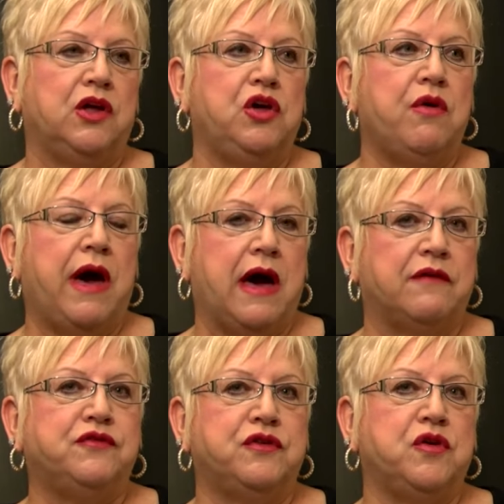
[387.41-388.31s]
You
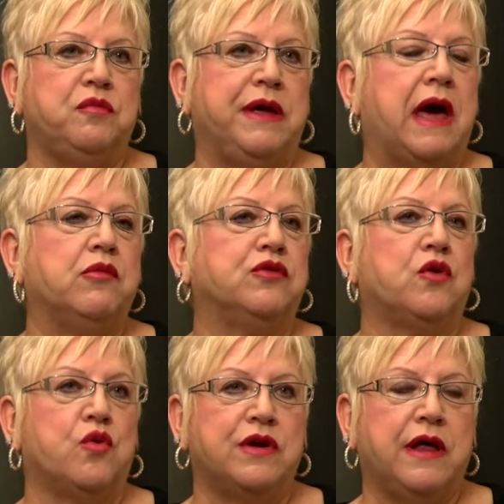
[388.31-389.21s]
have to be able to
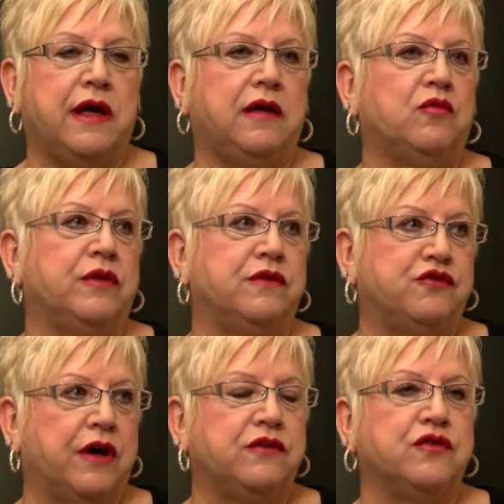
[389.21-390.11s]
coordinate with the
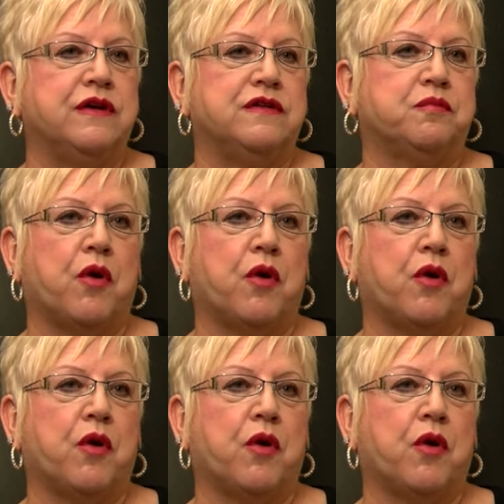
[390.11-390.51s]
judges,